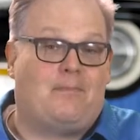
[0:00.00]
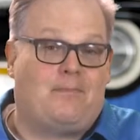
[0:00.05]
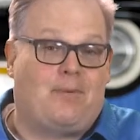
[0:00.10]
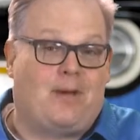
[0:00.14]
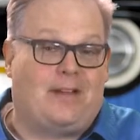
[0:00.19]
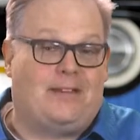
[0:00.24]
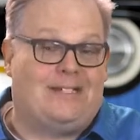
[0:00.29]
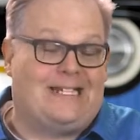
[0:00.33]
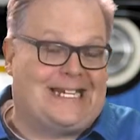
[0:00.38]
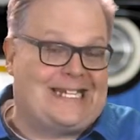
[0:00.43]

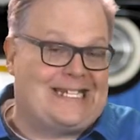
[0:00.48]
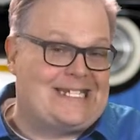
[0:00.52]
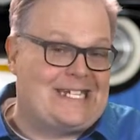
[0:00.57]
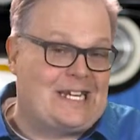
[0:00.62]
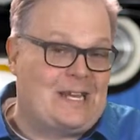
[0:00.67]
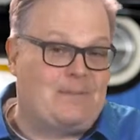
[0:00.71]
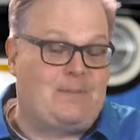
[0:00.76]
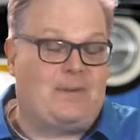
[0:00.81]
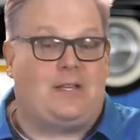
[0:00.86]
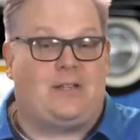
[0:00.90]
but it
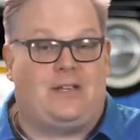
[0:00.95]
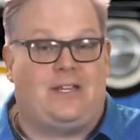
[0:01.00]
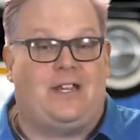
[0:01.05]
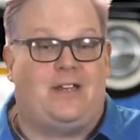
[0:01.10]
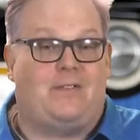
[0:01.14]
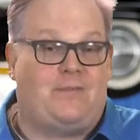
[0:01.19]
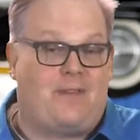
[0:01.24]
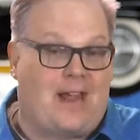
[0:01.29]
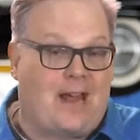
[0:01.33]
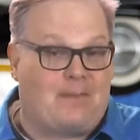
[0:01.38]
typically
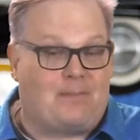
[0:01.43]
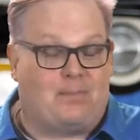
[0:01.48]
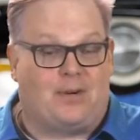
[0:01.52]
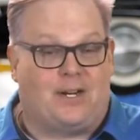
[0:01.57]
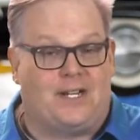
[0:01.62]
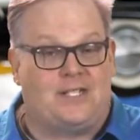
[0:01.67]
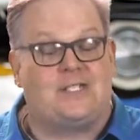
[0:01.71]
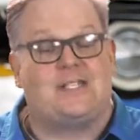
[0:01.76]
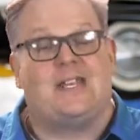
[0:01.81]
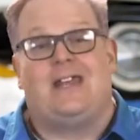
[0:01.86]

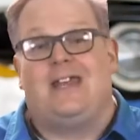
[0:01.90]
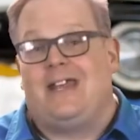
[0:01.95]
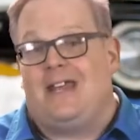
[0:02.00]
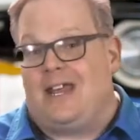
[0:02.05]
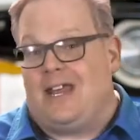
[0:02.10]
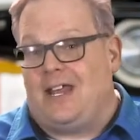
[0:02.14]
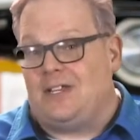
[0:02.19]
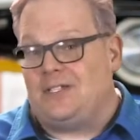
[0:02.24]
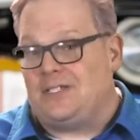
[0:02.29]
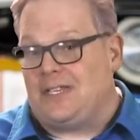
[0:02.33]
evaporates
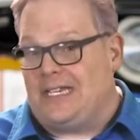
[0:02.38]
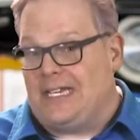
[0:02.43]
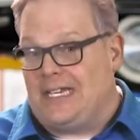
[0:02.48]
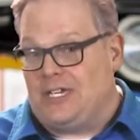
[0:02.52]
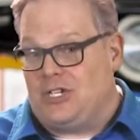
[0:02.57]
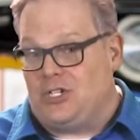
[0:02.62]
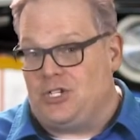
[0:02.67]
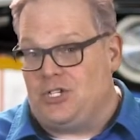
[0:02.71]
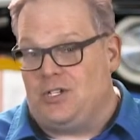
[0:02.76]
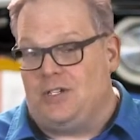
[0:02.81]
as the
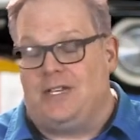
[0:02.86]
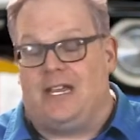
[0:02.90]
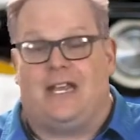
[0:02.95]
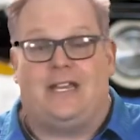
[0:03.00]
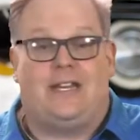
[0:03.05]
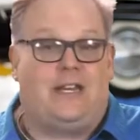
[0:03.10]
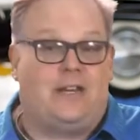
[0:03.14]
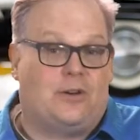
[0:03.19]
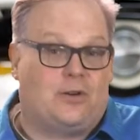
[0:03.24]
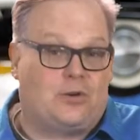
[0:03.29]
engine
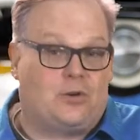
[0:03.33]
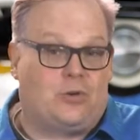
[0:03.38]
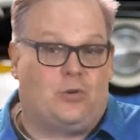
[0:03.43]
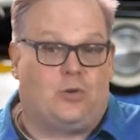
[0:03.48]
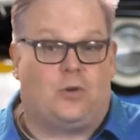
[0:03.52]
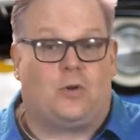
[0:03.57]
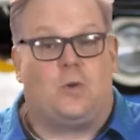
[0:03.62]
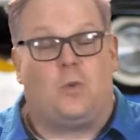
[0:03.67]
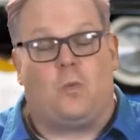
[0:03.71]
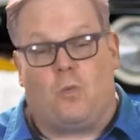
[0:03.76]
and
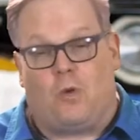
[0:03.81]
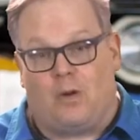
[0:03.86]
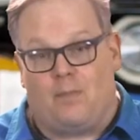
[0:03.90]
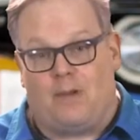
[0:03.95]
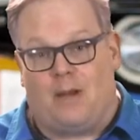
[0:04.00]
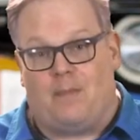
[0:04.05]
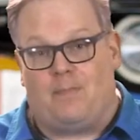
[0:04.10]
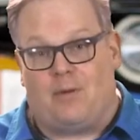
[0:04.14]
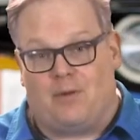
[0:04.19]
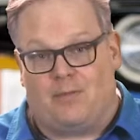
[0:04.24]
intercooler
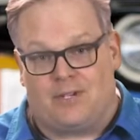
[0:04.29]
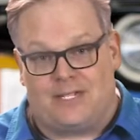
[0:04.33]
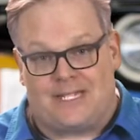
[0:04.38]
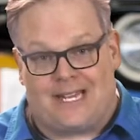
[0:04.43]
warm up over